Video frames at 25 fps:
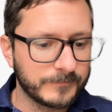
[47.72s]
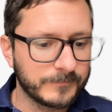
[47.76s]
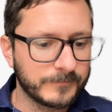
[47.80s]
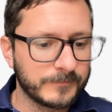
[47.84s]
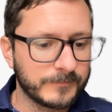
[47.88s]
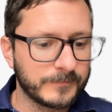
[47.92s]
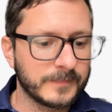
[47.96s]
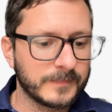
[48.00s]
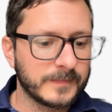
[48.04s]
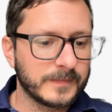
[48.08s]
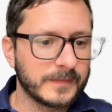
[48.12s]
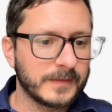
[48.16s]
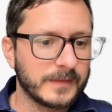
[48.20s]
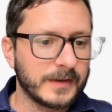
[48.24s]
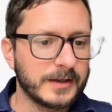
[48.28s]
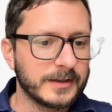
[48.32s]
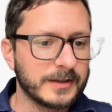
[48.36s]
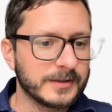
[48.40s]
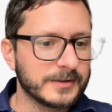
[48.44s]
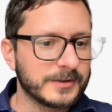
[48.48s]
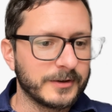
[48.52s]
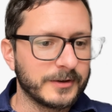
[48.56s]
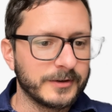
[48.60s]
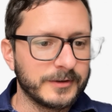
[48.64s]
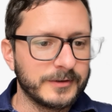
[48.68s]
I
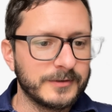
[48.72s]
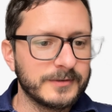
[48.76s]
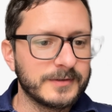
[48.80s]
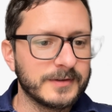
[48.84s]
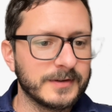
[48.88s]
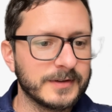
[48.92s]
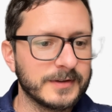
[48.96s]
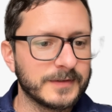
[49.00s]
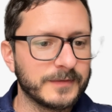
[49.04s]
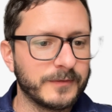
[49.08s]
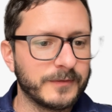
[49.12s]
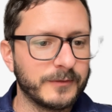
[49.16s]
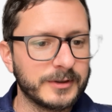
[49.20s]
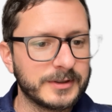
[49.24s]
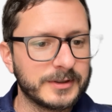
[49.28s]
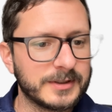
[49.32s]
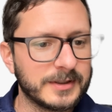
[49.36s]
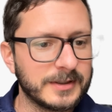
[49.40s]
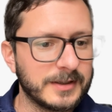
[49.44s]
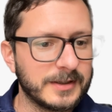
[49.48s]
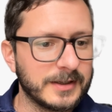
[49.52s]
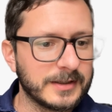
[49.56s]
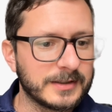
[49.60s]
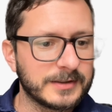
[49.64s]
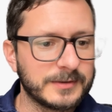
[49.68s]
gotta start using this voice
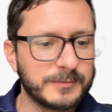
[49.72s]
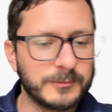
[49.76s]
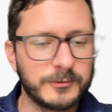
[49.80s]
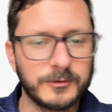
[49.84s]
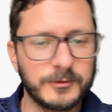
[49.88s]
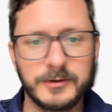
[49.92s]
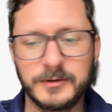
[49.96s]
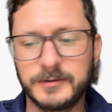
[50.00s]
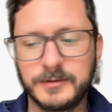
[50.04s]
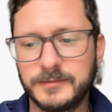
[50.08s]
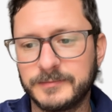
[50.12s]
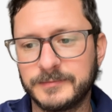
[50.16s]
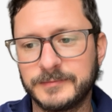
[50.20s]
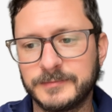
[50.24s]
to text more.